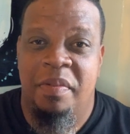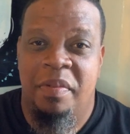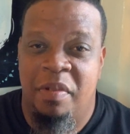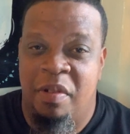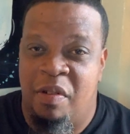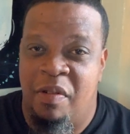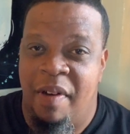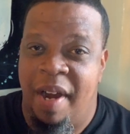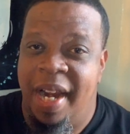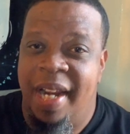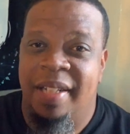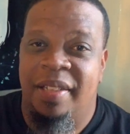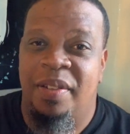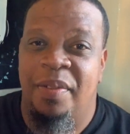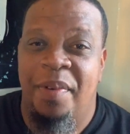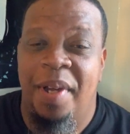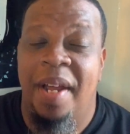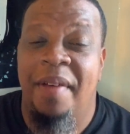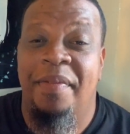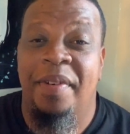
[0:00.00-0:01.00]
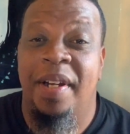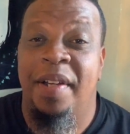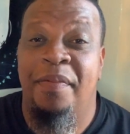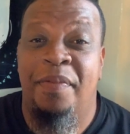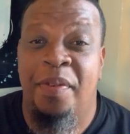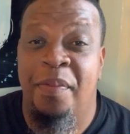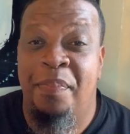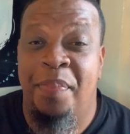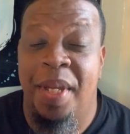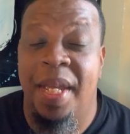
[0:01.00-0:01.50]
grants or whatever
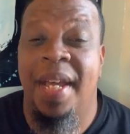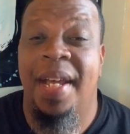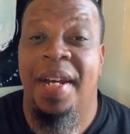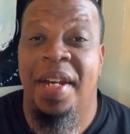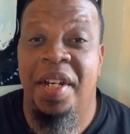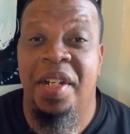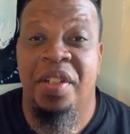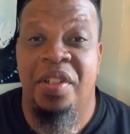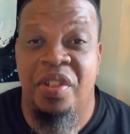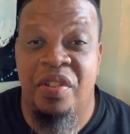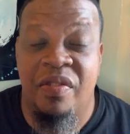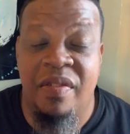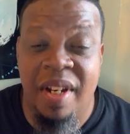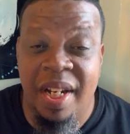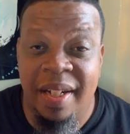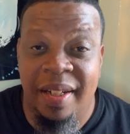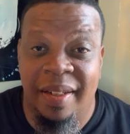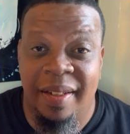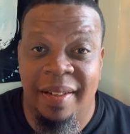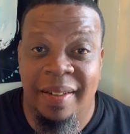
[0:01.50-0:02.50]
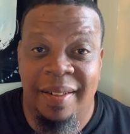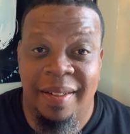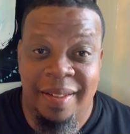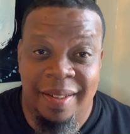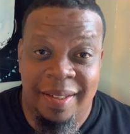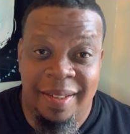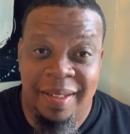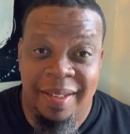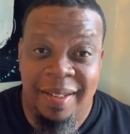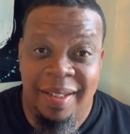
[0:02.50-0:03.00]
for being in the street.
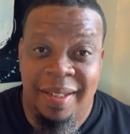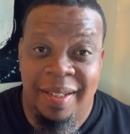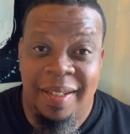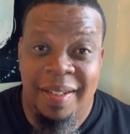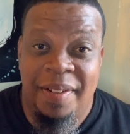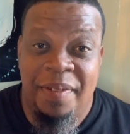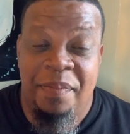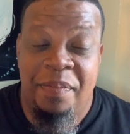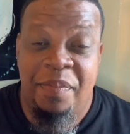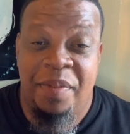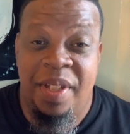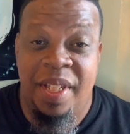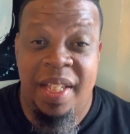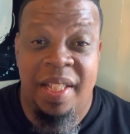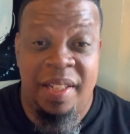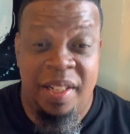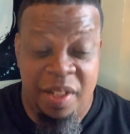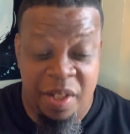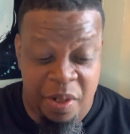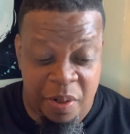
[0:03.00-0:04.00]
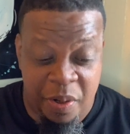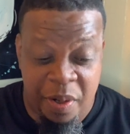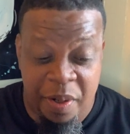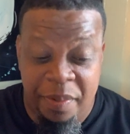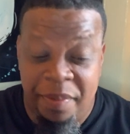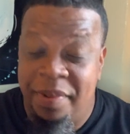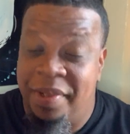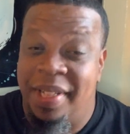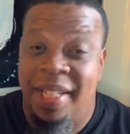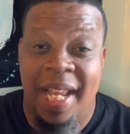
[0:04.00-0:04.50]
Either you're
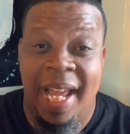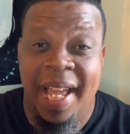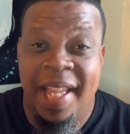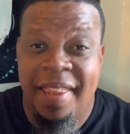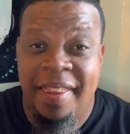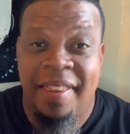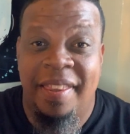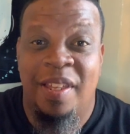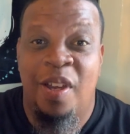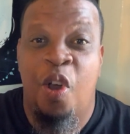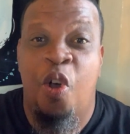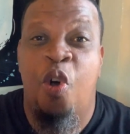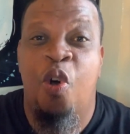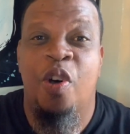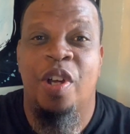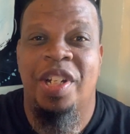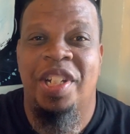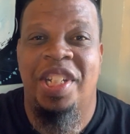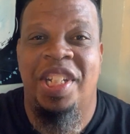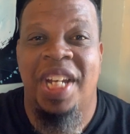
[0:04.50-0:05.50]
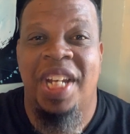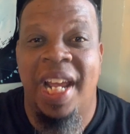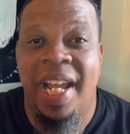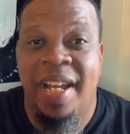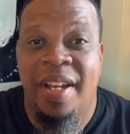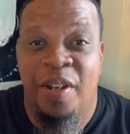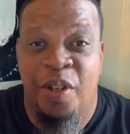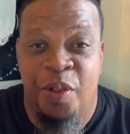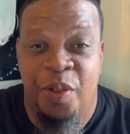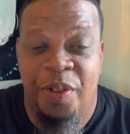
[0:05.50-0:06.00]
death or
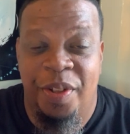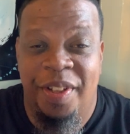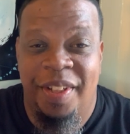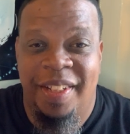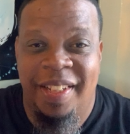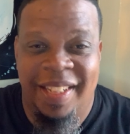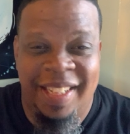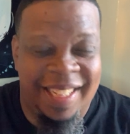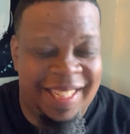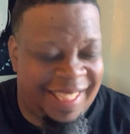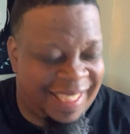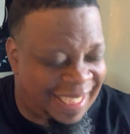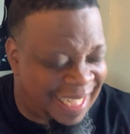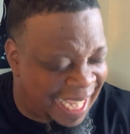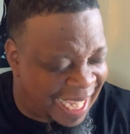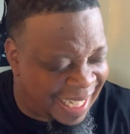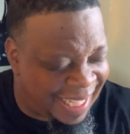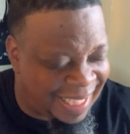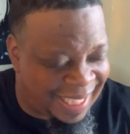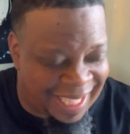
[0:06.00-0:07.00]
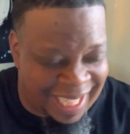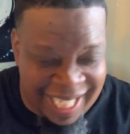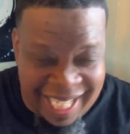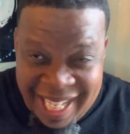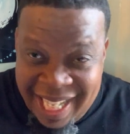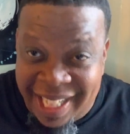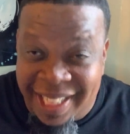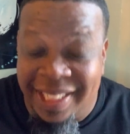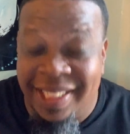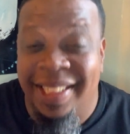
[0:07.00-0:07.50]
jail. That's
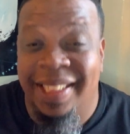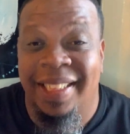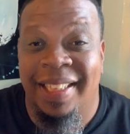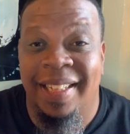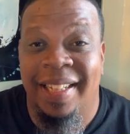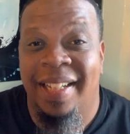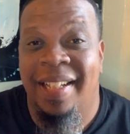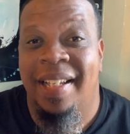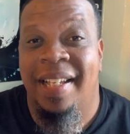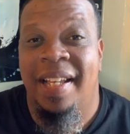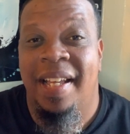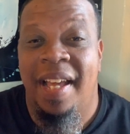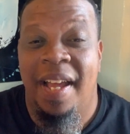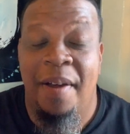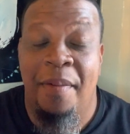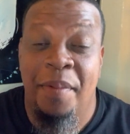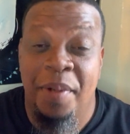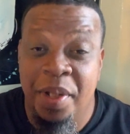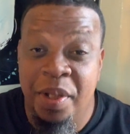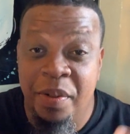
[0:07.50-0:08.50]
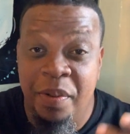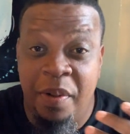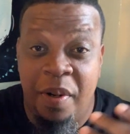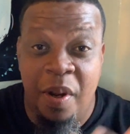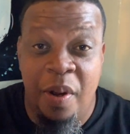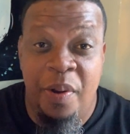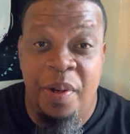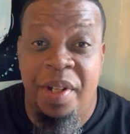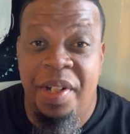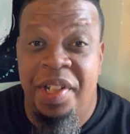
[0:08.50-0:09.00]
it. And when you
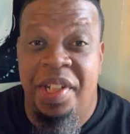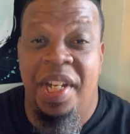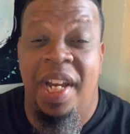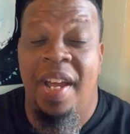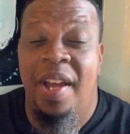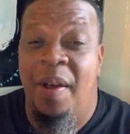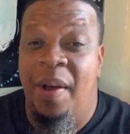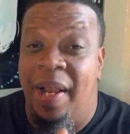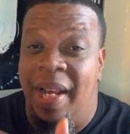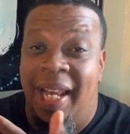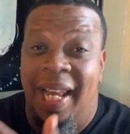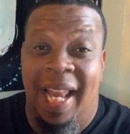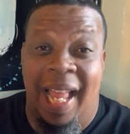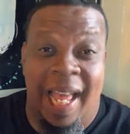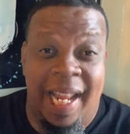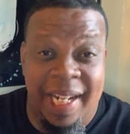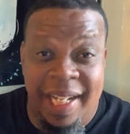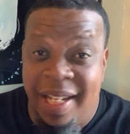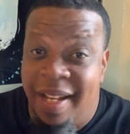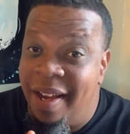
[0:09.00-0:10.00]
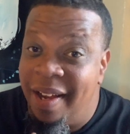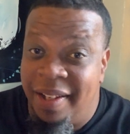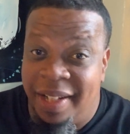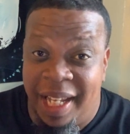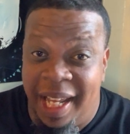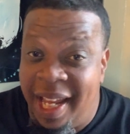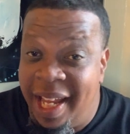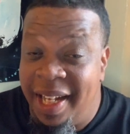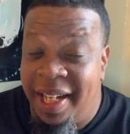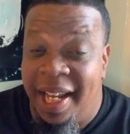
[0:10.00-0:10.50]
go to jail, a lot of y'all
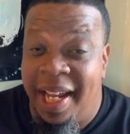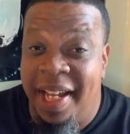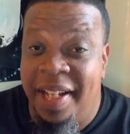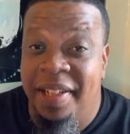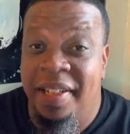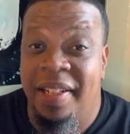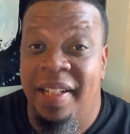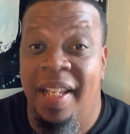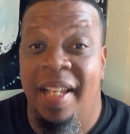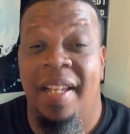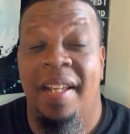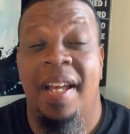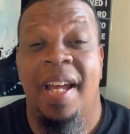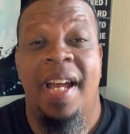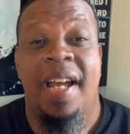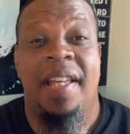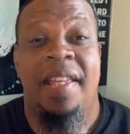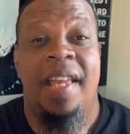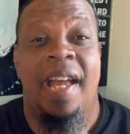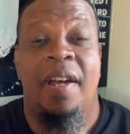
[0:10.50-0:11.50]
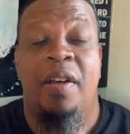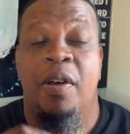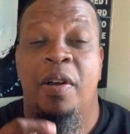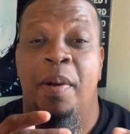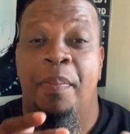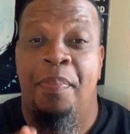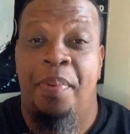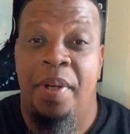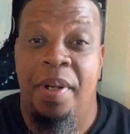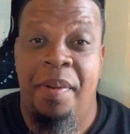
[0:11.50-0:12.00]
can't handle it. Y'all gonna
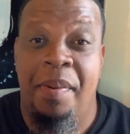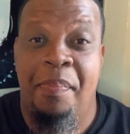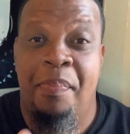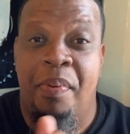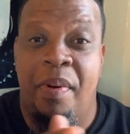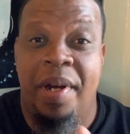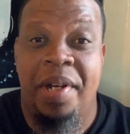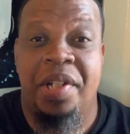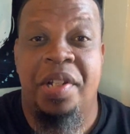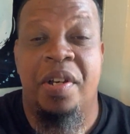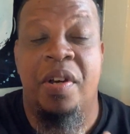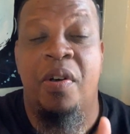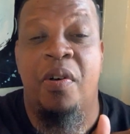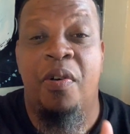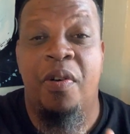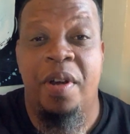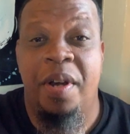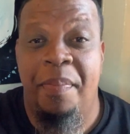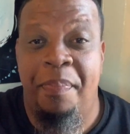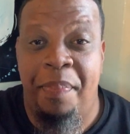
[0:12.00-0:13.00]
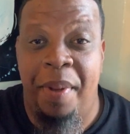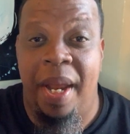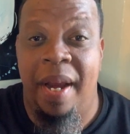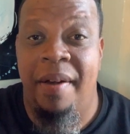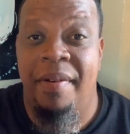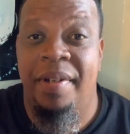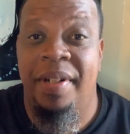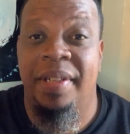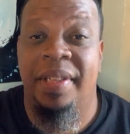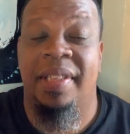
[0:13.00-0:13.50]
put the pressure on the
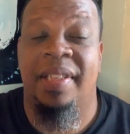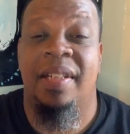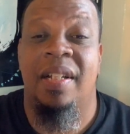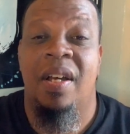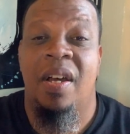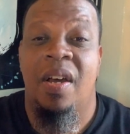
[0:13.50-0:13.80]
parents,